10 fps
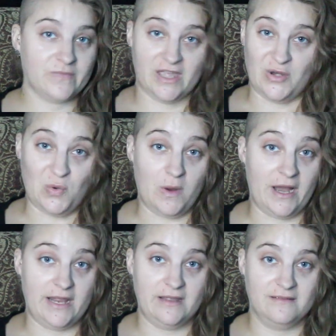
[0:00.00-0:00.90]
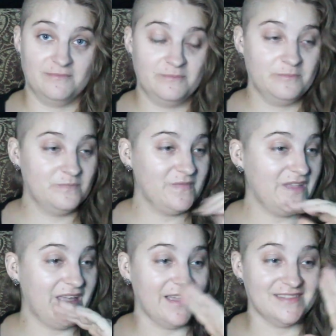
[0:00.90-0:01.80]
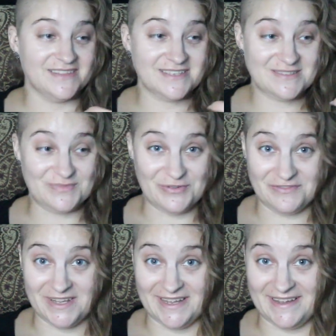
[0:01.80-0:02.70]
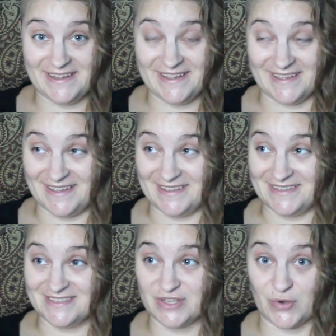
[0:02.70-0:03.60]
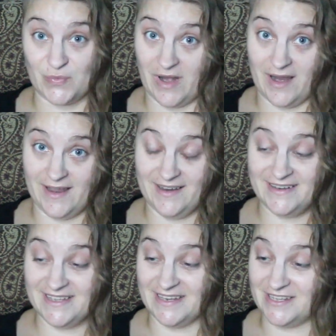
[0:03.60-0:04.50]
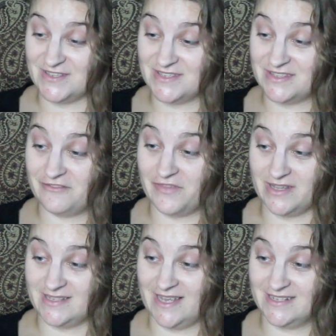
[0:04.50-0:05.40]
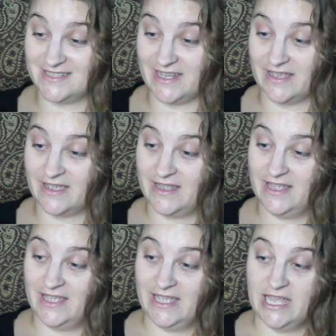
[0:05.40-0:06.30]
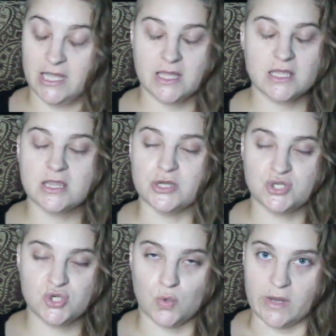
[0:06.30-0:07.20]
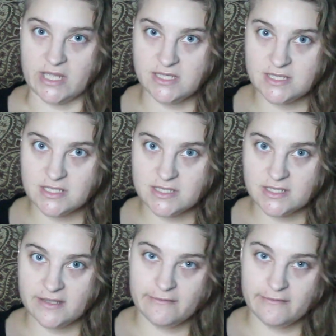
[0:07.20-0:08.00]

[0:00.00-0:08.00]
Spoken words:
in Hawaii. And this movie is a ride. It is fantastic. The twist,